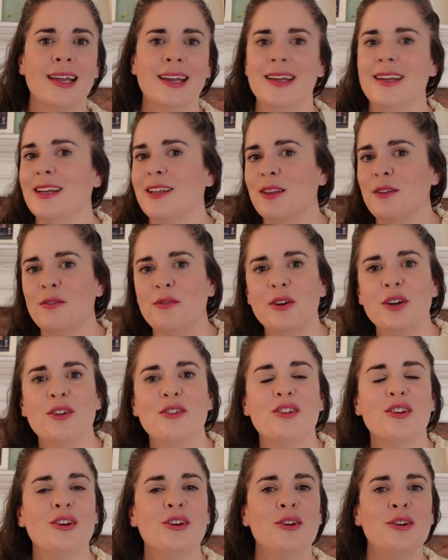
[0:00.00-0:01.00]
getting the
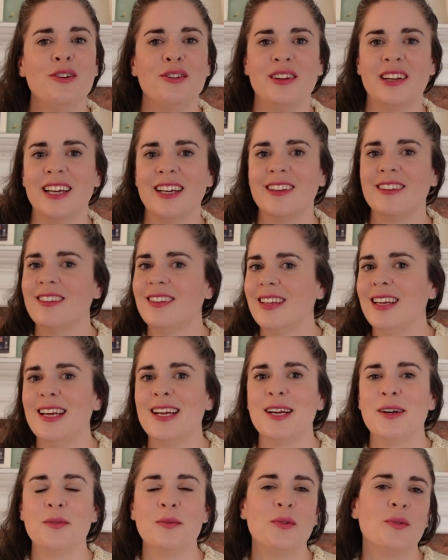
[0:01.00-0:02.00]
photos and like
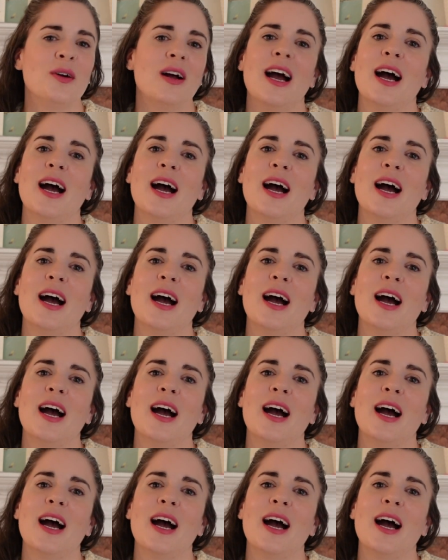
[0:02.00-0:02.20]
seeing